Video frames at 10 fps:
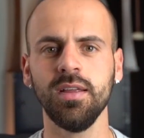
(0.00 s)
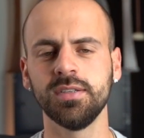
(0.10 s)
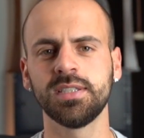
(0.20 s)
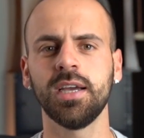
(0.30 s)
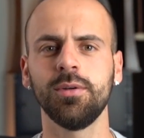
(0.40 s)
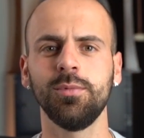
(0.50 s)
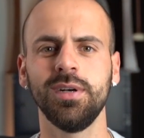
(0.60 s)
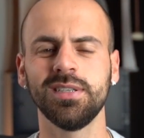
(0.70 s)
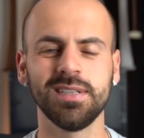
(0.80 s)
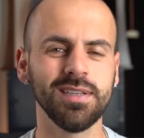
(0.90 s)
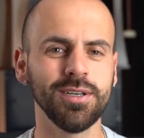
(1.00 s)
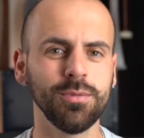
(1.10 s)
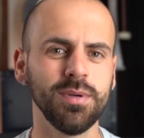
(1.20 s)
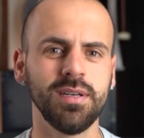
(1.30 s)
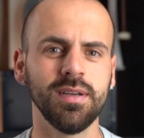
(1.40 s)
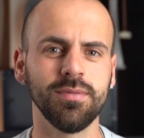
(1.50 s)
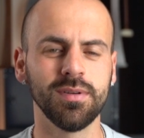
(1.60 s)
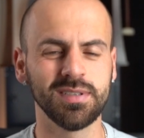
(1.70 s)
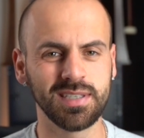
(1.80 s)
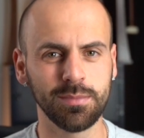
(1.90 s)
The second one is a little bit
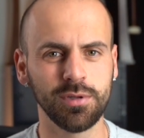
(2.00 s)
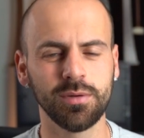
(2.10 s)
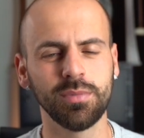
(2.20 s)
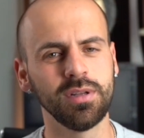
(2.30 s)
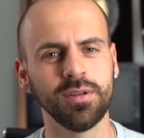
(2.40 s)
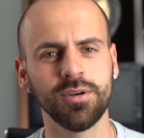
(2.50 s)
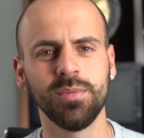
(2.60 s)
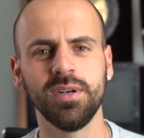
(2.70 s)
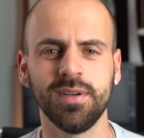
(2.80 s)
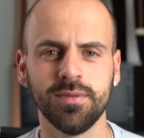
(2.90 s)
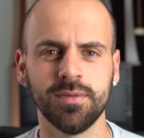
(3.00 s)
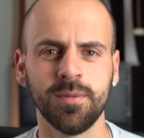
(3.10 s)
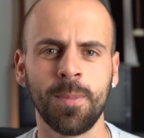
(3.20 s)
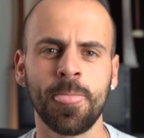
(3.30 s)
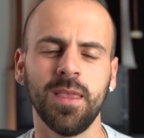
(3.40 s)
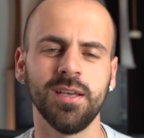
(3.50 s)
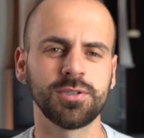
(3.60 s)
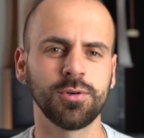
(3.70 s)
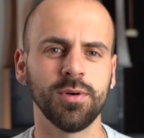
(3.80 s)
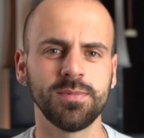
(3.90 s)
different, similar but a little bit different,
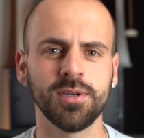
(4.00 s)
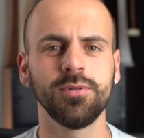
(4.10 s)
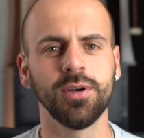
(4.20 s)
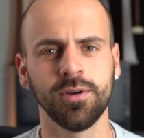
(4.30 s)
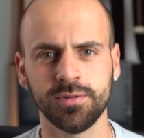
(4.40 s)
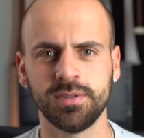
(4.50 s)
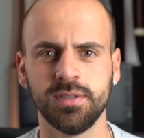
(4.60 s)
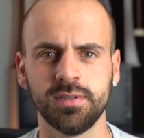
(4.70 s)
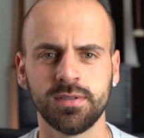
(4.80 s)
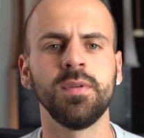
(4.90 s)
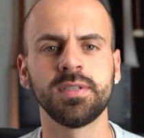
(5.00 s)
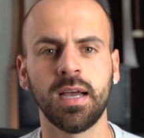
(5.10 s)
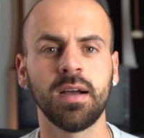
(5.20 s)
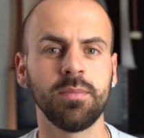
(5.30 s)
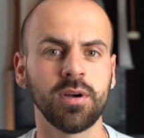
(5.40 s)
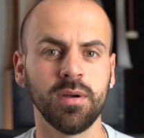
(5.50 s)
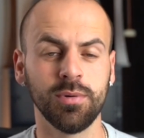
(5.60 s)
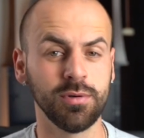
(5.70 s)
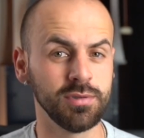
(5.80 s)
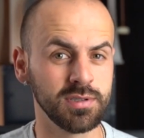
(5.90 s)
is cryptocurrencies. The stock market
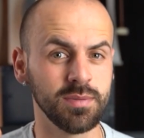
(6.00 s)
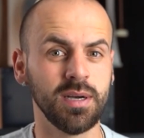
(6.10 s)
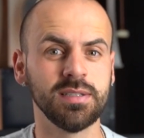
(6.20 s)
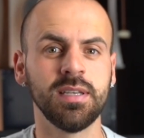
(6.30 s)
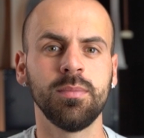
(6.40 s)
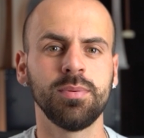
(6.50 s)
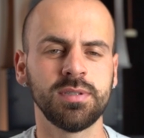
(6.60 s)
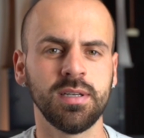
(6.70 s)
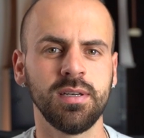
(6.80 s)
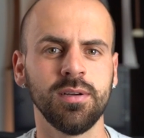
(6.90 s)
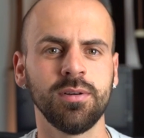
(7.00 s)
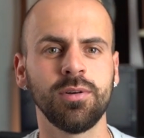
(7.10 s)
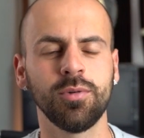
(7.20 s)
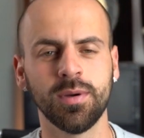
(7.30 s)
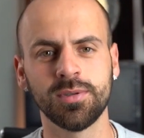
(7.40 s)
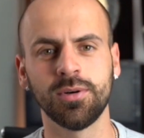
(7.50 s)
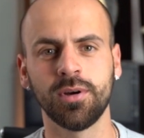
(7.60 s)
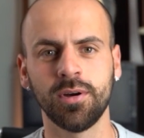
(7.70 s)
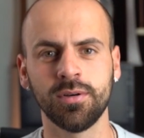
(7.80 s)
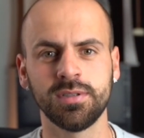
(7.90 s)
produces about ten percent a year.
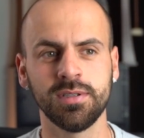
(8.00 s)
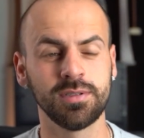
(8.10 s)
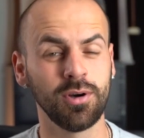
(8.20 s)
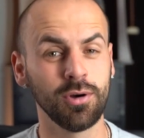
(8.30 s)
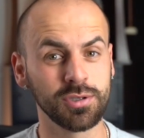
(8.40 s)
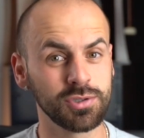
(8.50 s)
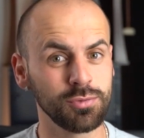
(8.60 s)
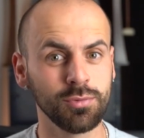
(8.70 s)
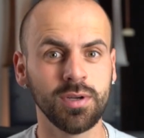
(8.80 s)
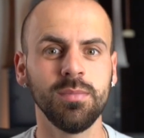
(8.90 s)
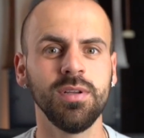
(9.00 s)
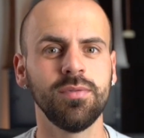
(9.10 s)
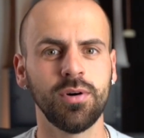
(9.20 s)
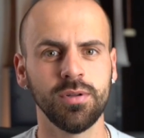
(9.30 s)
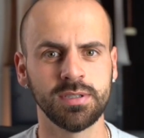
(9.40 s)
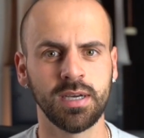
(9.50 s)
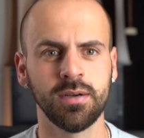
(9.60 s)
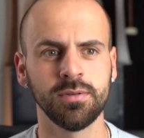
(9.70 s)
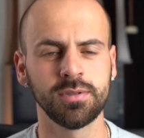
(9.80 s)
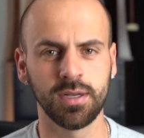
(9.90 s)
Cryptocurrencies are extremely
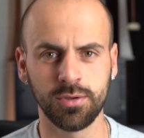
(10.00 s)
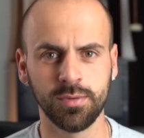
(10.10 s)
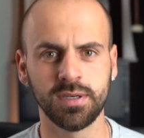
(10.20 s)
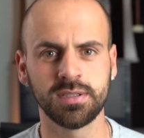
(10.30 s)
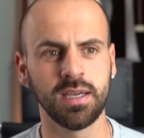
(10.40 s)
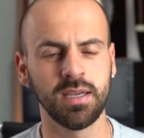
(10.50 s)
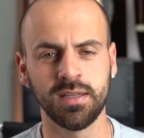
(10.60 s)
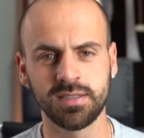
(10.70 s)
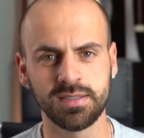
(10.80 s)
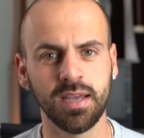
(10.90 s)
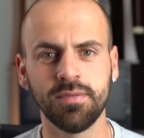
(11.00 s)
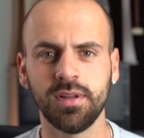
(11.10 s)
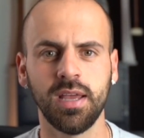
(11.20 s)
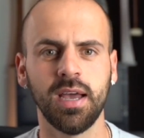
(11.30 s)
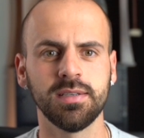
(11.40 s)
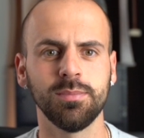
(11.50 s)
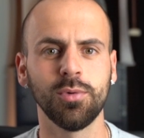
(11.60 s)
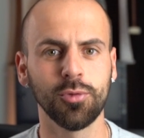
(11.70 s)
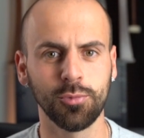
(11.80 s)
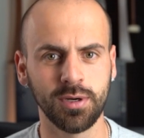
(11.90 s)
volatile, so I do want to say this definitely has
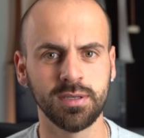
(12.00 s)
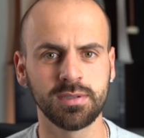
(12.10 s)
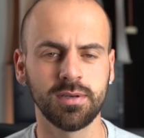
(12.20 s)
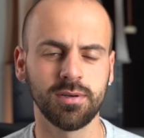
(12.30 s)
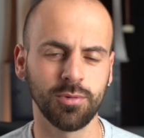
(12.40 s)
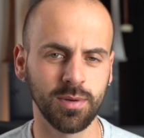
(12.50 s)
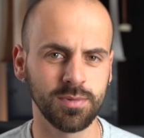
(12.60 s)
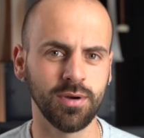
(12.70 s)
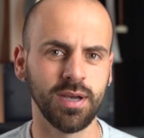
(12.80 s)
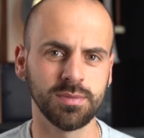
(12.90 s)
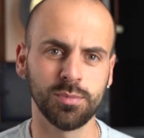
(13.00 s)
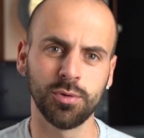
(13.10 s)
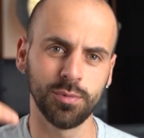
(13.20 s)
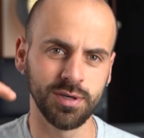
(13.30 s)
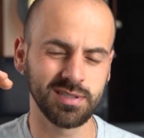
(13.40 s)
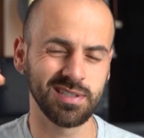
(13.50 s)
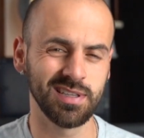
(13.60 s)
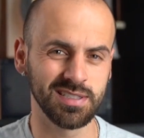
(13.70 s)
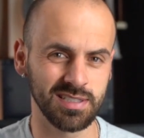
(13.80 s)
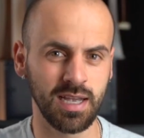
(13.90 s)
more risk. Crypto has more risk
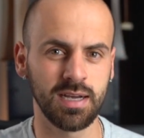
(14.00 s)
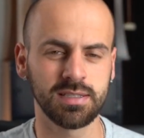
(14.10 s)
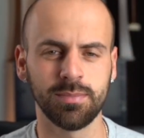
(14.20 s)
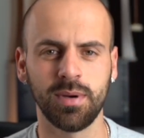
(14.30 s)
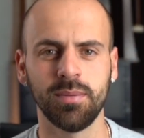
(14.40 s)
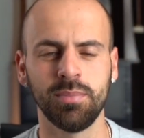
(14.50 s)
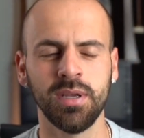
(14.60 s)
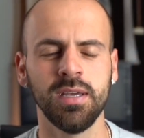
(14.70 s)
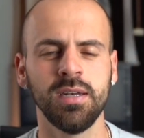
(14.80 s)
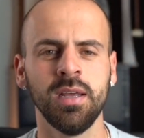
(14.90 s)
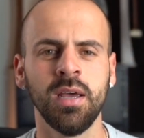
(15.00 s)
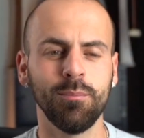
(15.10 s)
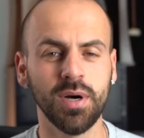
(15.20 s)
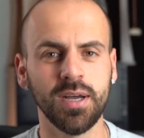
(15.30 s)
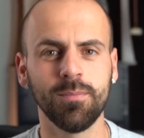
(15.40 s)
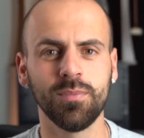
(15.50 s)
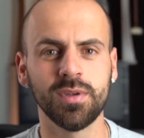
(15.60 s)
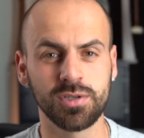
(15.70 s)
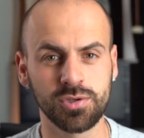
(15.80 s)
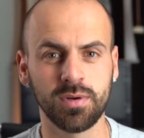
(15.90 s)
than stocks in my opinion, but
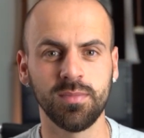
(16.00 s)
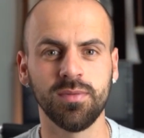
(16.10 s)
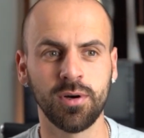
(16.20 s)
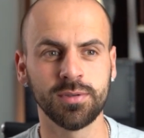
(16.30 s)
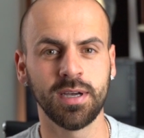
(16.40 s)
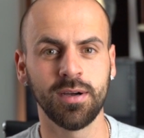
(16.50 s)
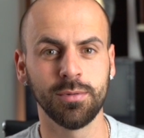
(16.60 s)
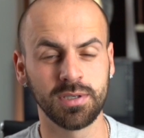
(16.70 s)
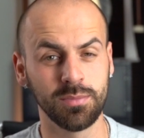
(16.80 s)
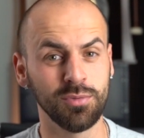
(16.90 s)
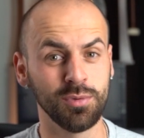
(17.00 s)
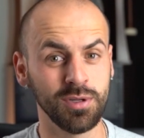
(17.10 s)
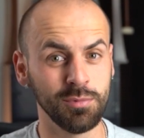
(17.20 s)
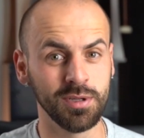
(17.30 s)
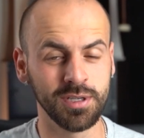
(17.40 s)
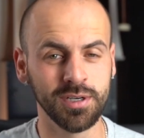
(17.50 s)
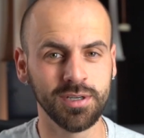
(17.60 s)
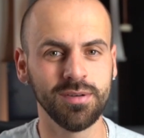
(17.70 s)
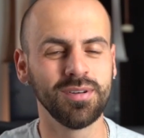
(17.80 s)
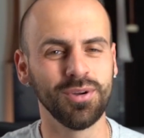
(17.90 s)
it's extremely volatile, which can be really, really
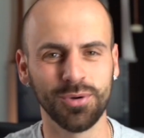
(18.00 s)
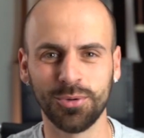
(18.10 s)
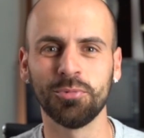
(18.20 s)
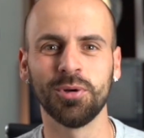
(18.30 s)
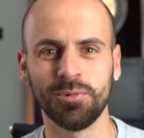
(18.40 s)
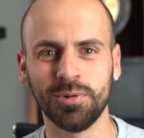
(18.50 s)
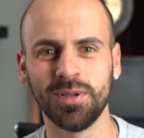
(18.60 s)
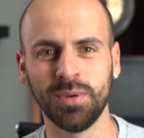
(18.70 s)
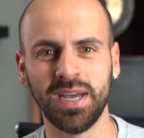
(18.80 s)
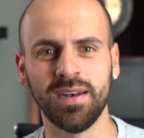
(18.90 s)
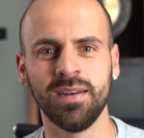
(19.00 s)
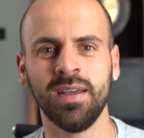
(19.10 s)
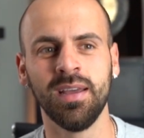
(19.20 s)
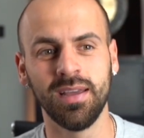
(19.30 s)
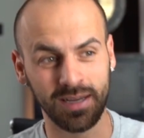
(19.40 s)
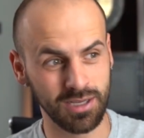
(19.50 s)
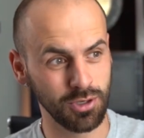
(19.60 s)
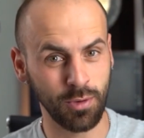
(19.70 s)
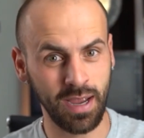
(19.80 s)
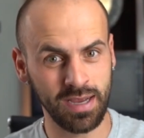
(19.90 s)
good or really, really bad. It can
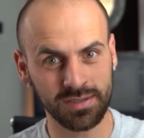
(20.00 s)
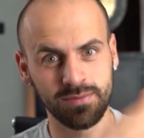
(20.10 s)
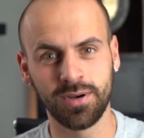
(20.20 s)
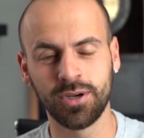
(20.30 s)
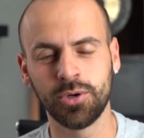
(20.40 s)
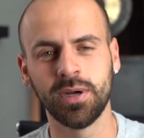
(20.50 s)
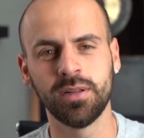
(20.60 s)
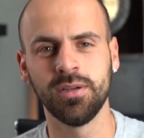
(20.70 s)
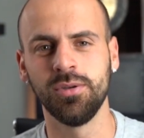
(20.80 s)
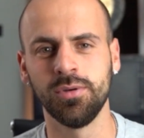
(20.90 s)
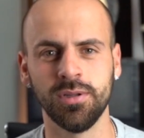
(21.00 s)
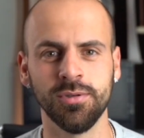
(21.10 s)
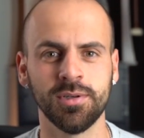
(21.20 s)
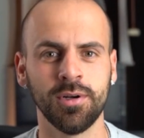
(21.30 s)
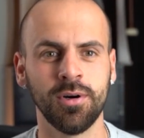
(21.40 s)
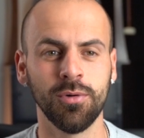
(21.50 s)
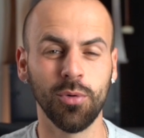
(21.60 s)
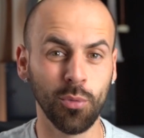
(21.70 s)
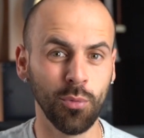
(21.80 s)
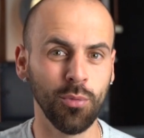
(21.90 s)
crash very quickly and you can lose it all,
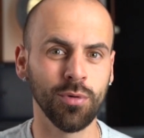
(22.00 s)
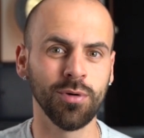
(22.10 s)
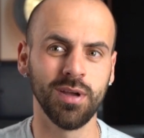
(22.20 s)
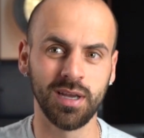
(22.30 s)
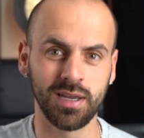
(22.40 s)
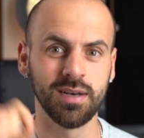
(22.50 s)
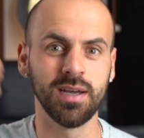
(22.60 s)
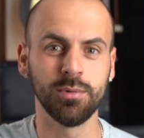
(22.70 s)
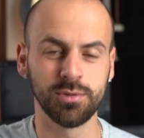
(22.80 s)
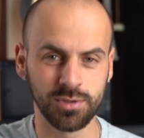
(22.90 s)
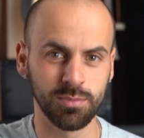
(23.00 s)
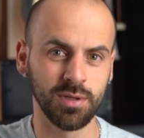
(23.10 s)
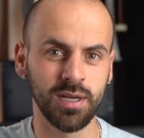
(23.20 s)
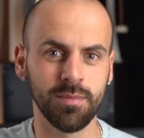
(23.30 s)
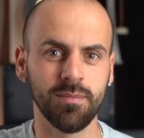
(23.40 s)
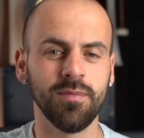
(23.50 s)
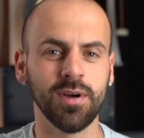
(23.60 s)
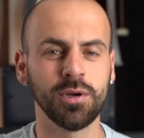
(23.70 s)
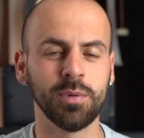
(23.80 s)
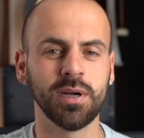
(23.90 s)
or it can double, triple up
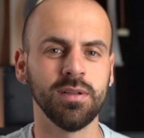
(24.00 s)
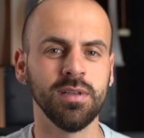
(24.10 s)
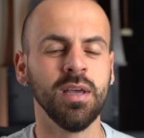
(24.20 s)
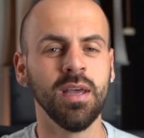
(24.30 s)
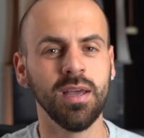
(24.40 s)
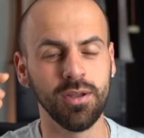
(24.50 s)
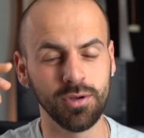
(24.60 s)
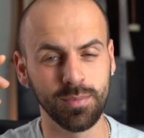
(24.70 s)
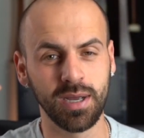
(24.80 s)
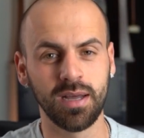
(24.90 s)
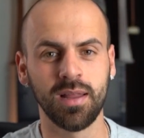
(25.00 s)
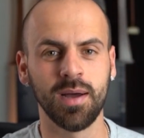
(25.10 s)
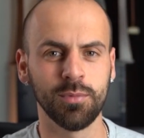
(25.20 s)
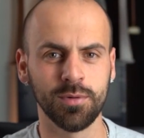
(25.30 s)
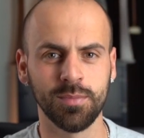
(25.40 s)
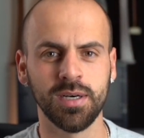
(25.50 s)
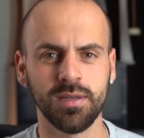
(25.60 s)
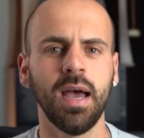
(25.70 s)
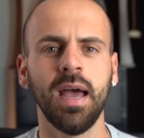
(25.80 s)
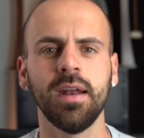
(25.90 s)
very quickly and you can make a lot more
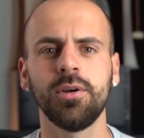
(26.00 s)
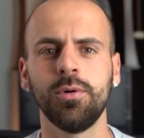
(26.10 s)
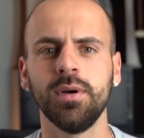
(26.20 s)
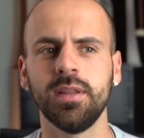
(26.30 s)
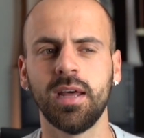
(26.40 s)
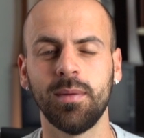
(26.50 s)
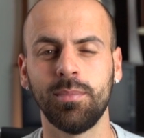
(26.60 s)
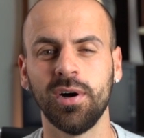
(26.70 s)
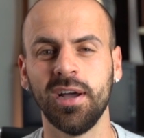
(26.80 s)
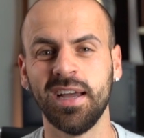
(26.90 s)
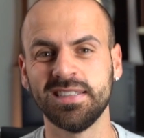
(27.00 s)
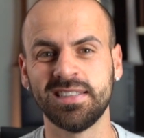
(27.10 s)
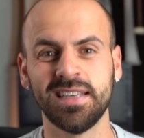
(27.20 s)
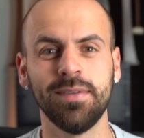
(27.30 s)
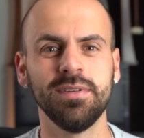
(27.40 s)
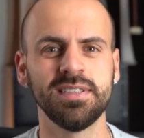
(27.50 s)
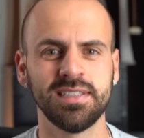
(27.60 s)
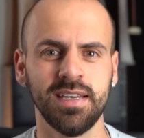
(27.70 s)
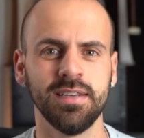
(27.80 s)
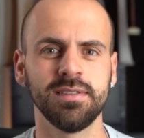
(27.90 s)
money. I had a coin that I bought at seven
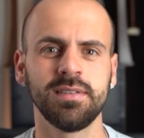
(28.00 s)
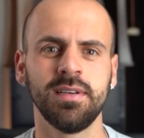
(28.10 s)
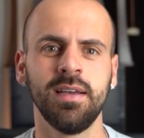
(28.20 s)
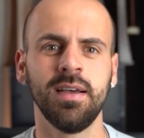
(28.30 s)
cents.